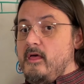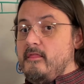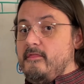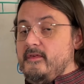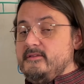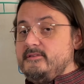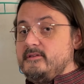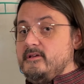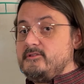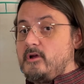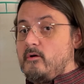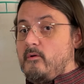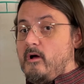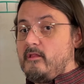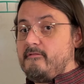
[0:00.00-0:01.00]
this is
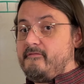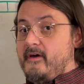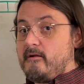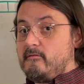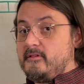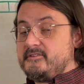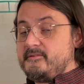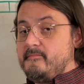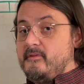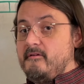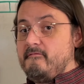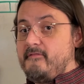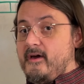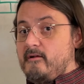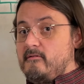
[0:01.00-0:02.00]
our wall of federalism.
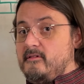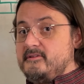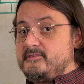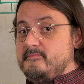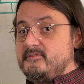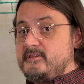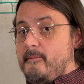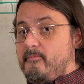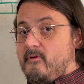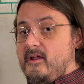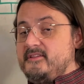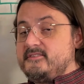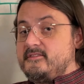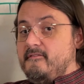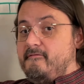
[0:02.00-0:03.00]
Federalism
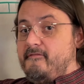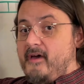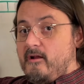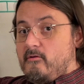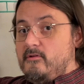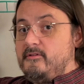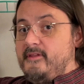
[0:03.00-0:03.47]
separates the federal